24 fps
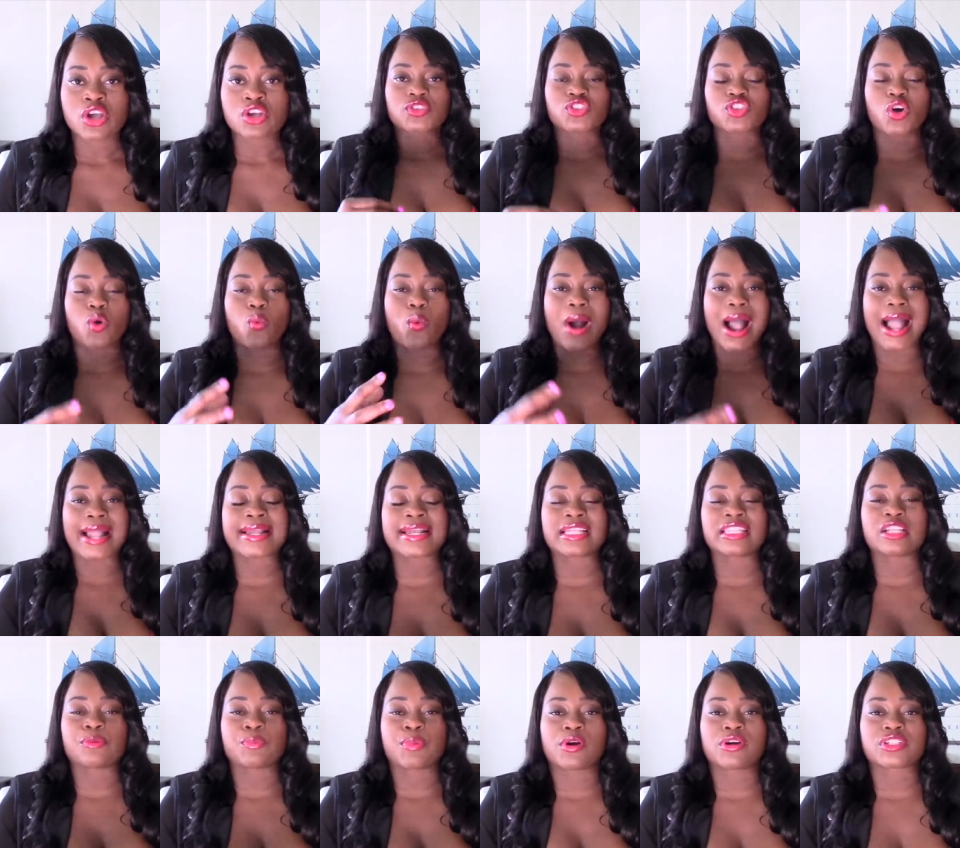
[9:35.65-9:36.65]
So why
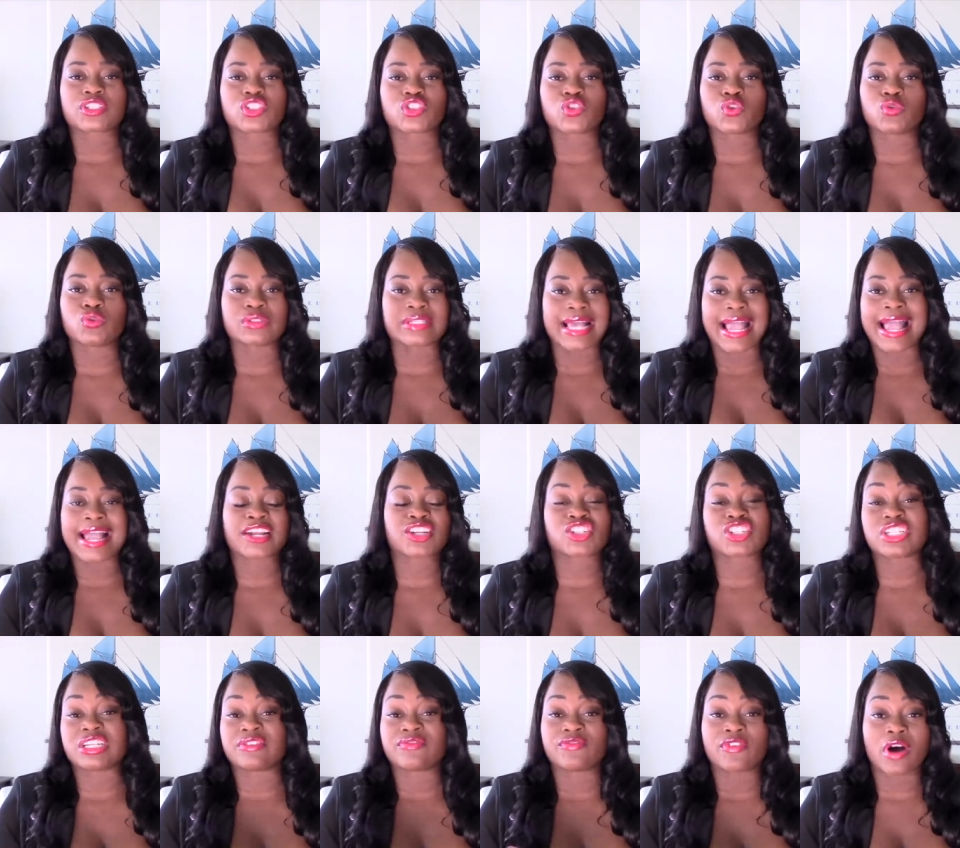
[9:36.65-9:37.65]
can the person who's
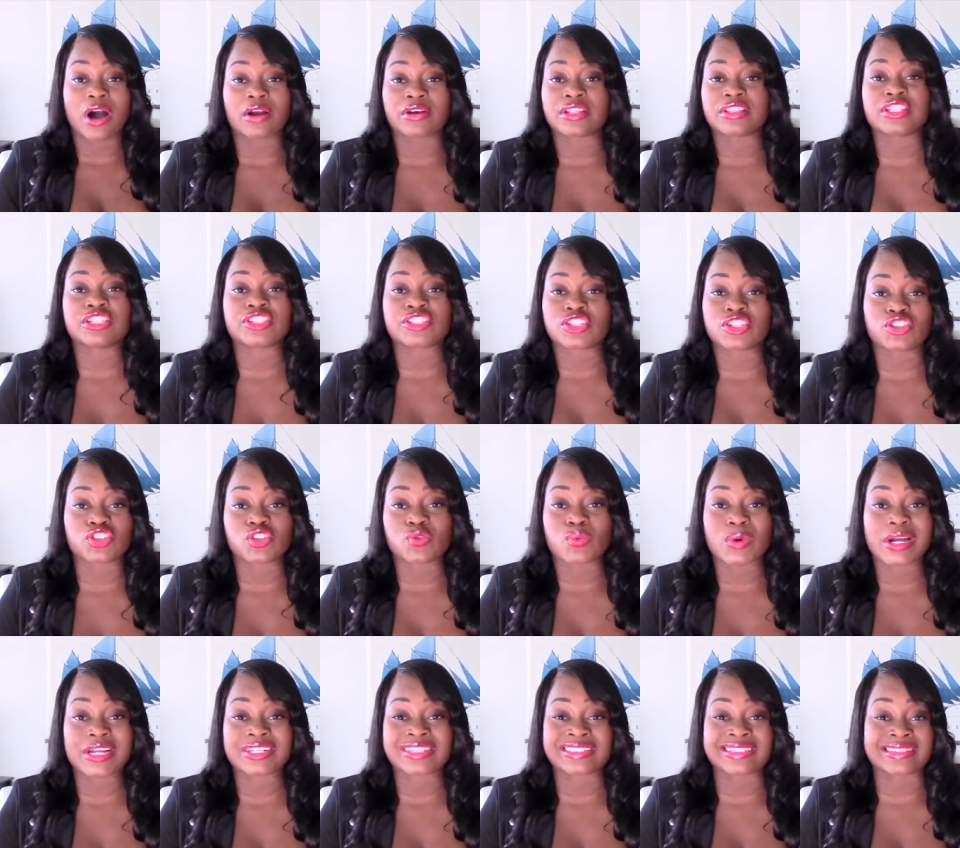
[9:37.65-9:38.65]
actually involved in the
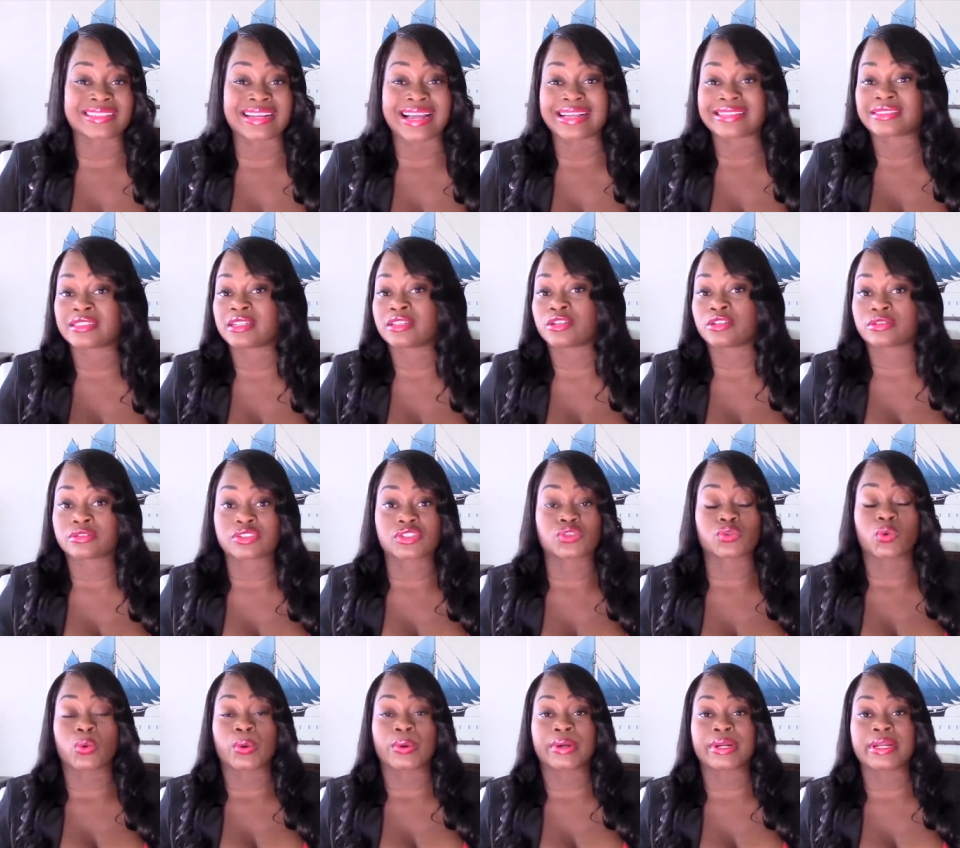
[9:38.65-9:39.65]
situation not tell her
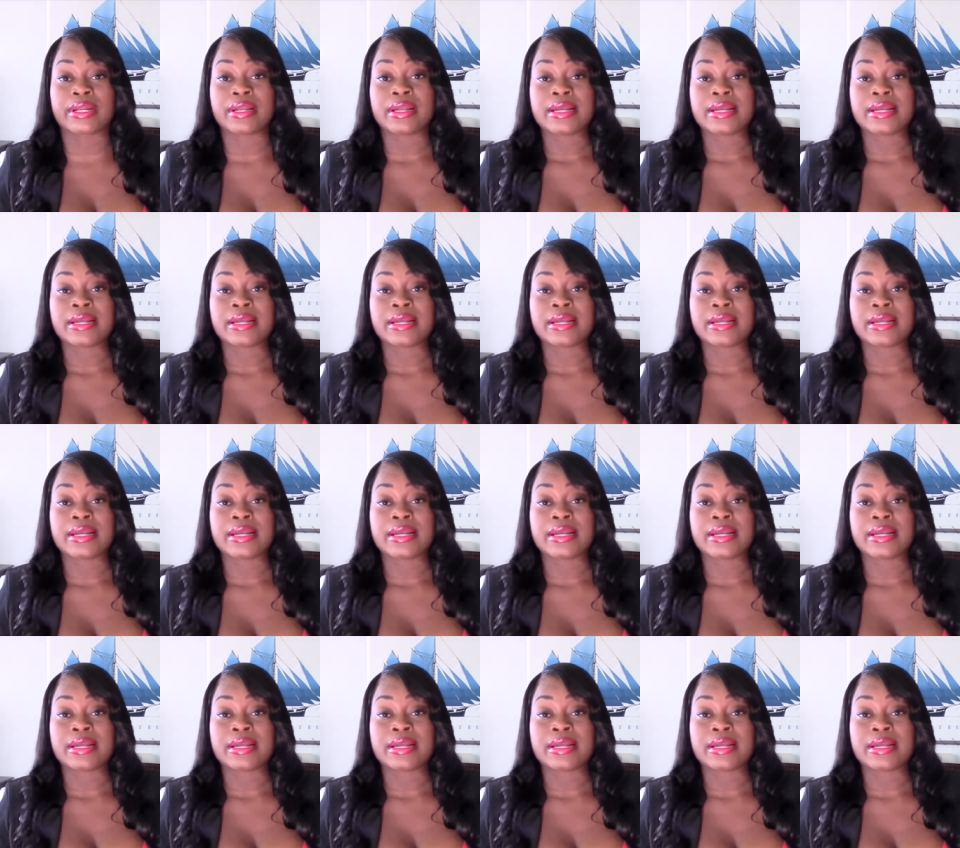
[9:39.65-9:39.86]
story?